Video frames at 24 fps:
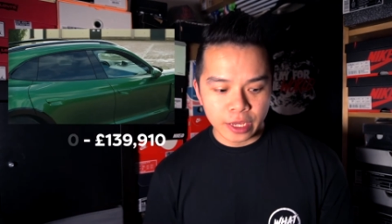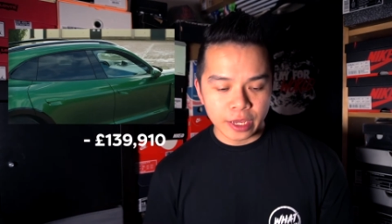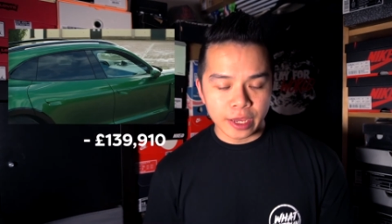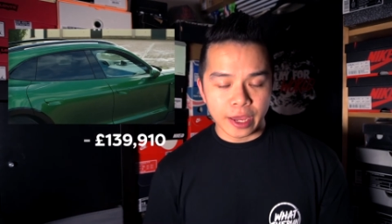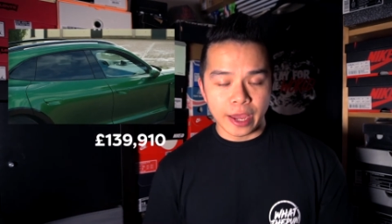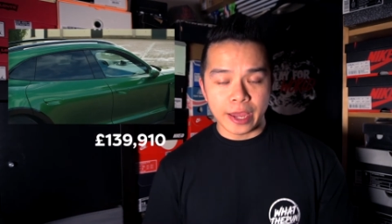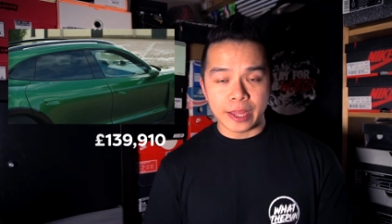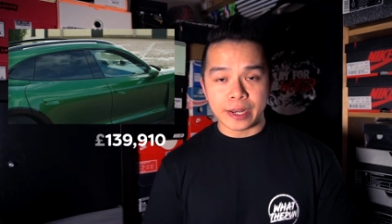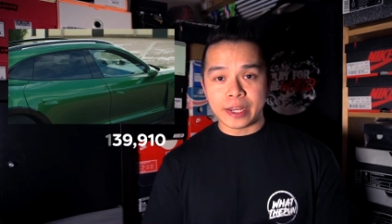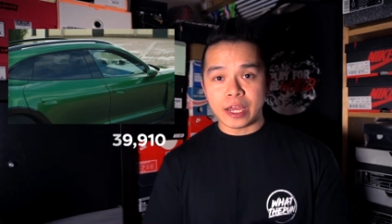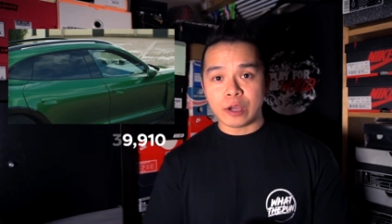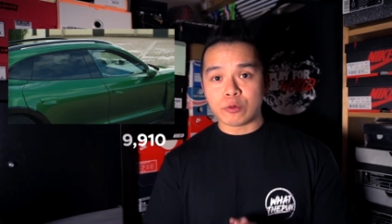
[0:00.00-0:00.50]

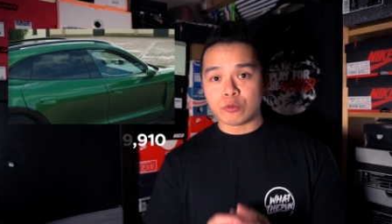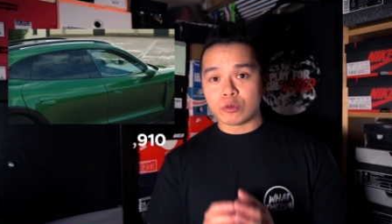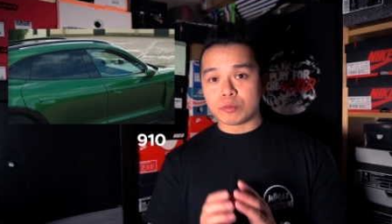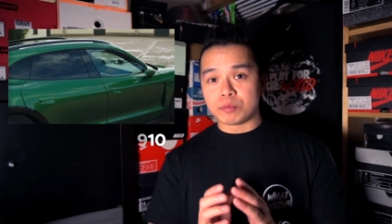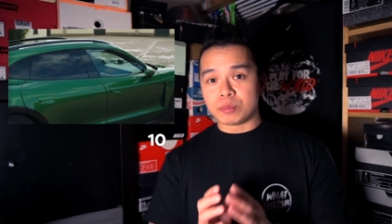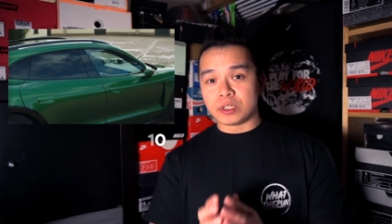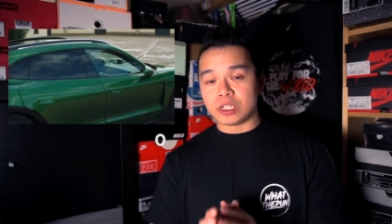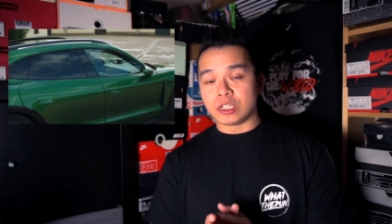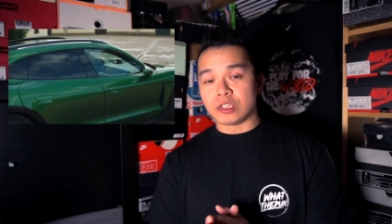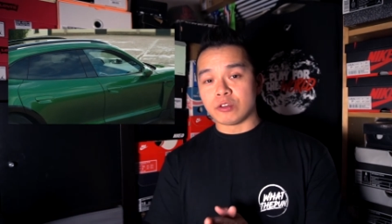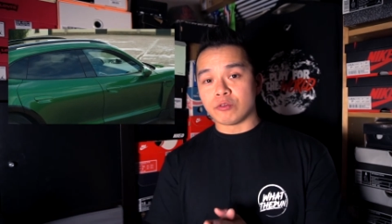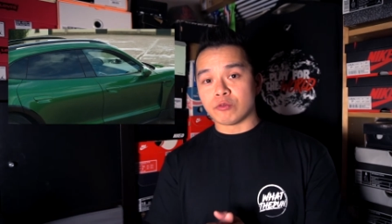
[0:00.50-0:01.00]
and that would
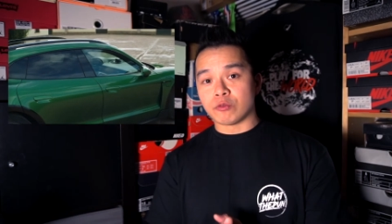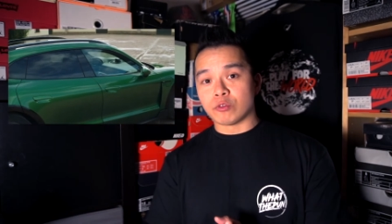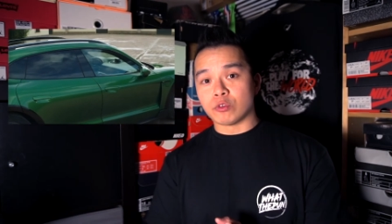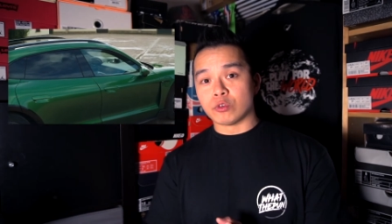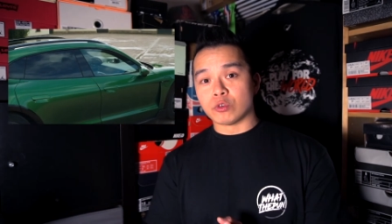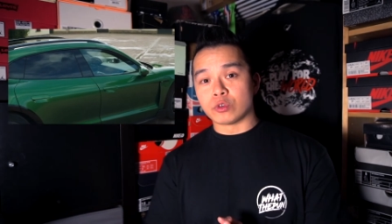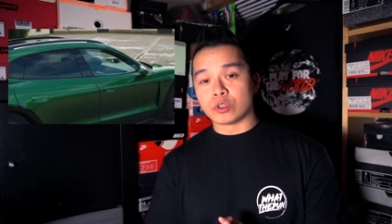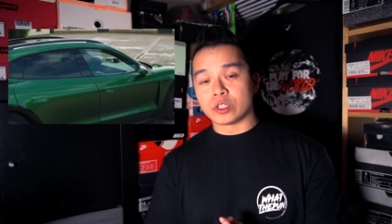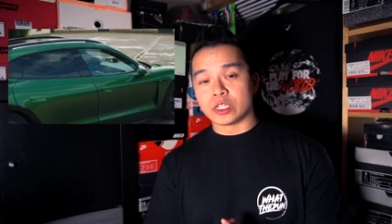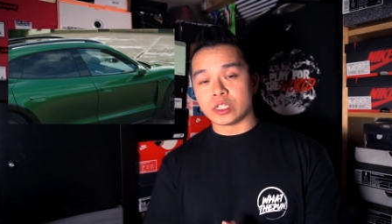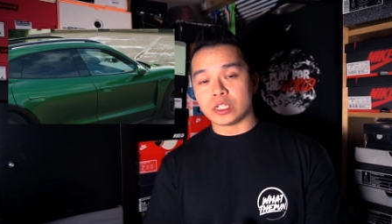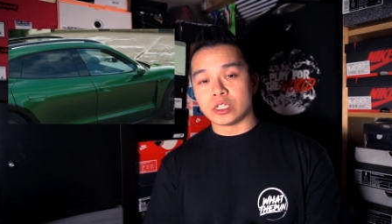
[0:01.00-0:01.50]
be for
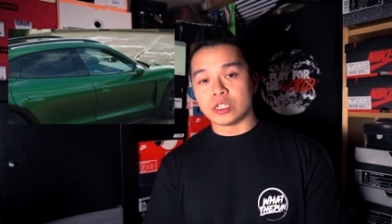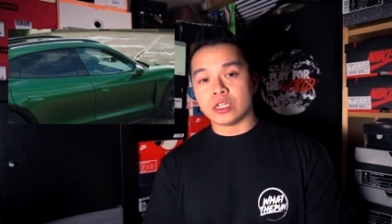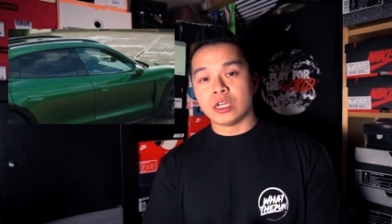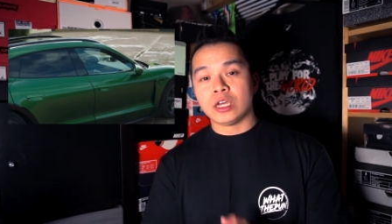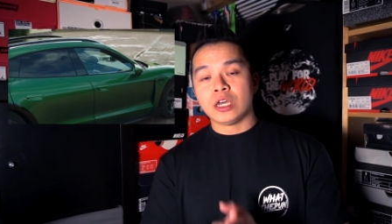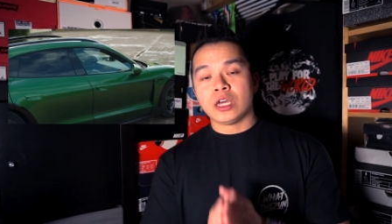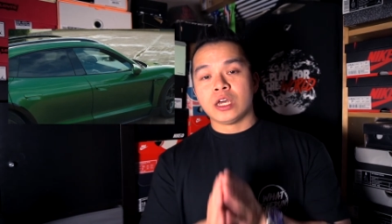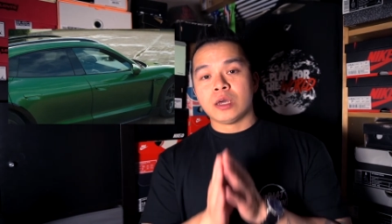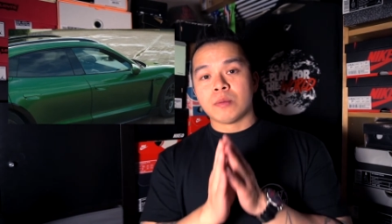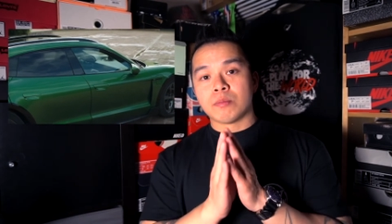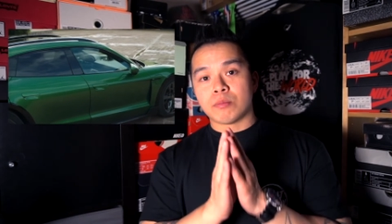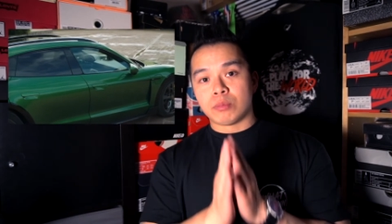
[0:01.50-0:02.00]
the
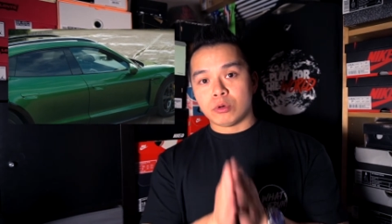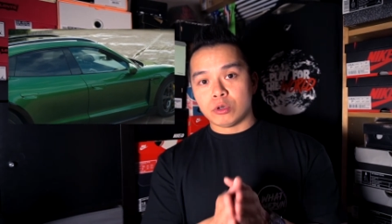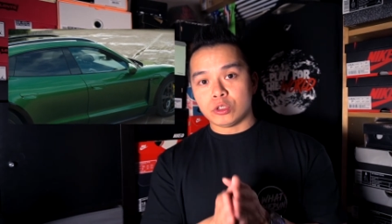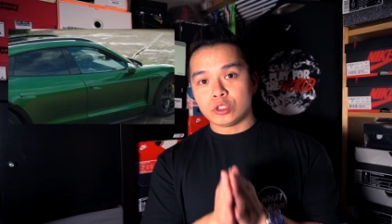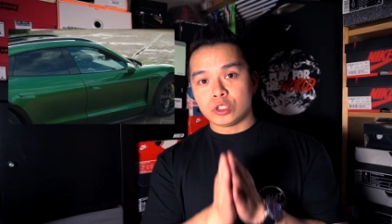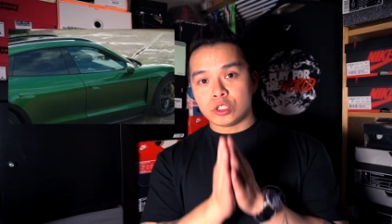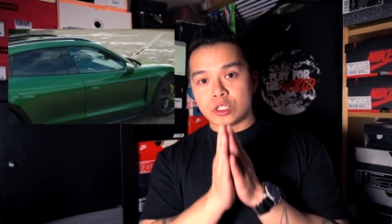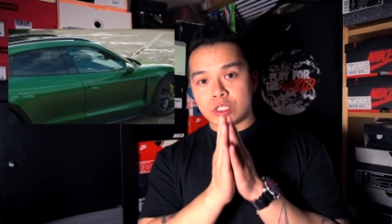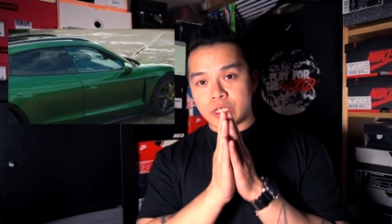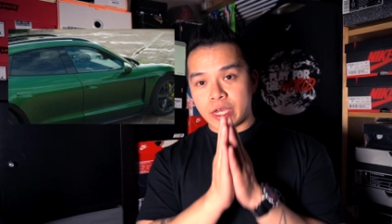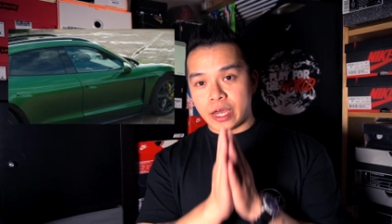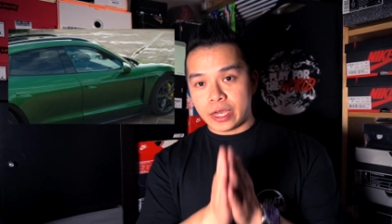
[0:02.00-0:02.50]

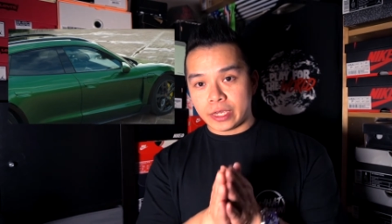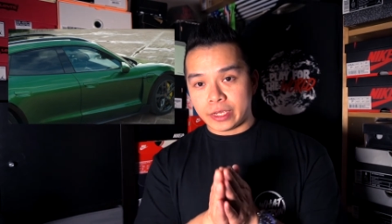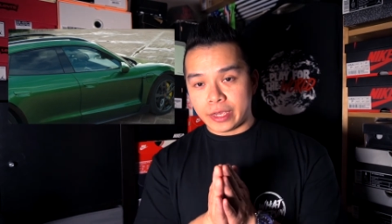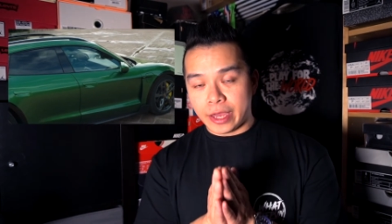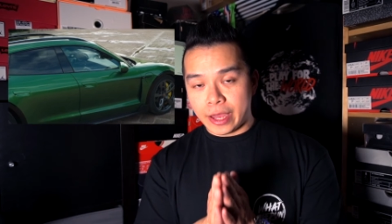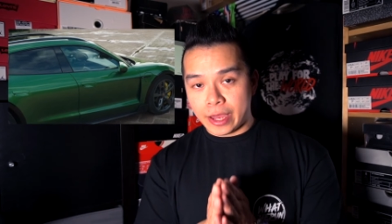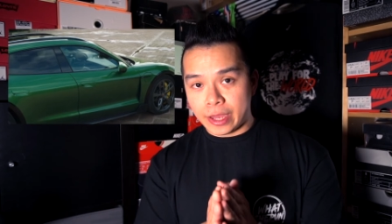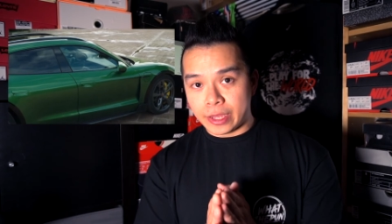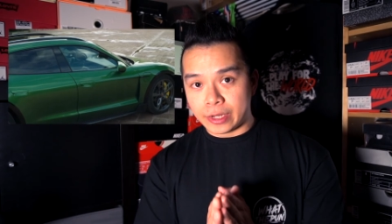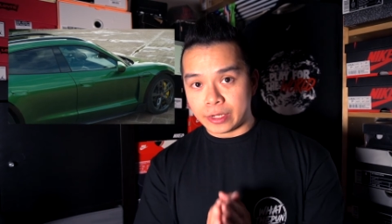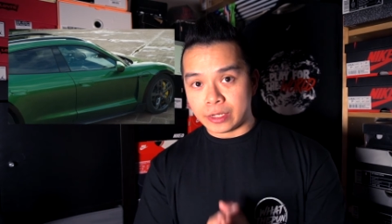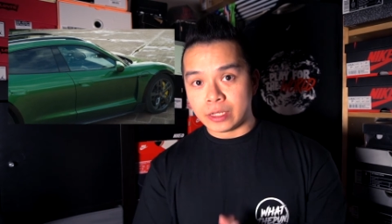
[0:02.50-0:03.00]
Porsche
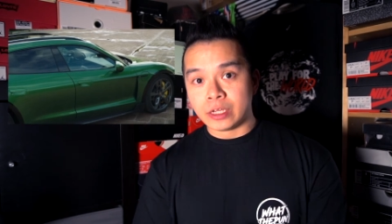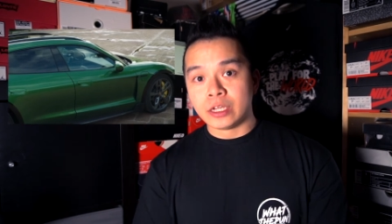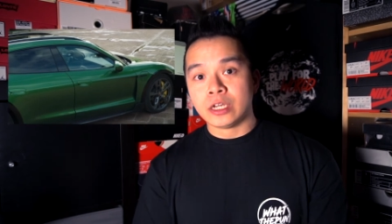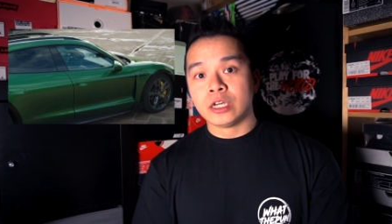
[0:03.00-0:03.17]
Taycan